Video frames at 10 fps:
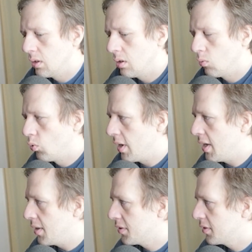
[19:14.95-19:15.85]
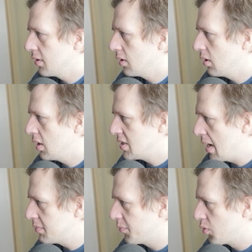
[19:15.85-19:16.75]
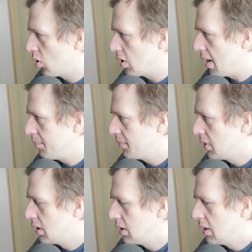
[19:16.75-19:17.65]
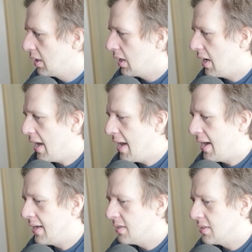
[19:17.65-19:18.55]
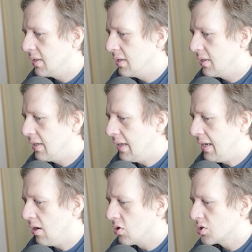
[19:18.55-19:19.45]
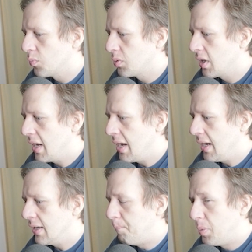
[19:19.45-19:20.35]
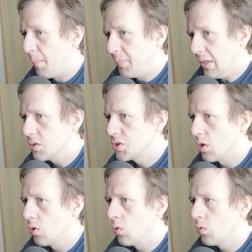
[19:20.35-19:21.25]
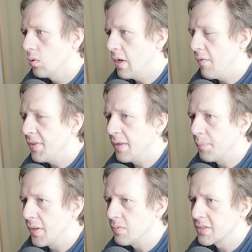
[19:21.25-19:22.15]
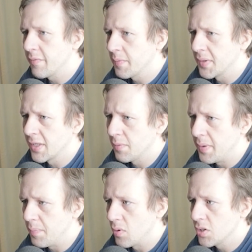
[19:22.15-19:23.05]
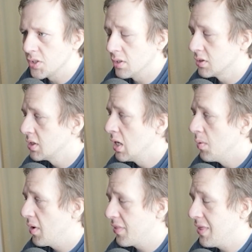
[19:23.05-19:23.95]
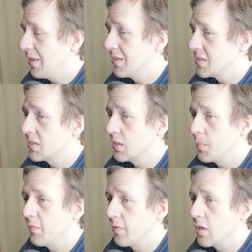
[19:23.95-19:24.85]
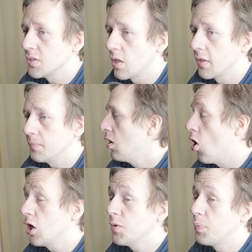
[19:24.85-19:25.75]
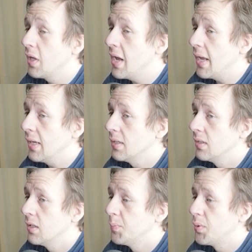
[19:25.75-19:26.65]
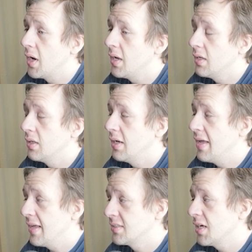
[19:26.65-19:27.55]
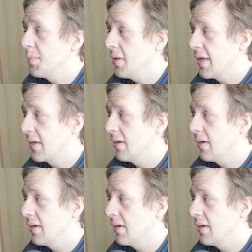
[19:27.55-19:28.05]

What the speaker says: with Adaptive Program, and he also played Bumpy. So everything he played was giving him a little bit of bonus shields. But I think this is going to be very solid. Hard to play, but that's going to be like,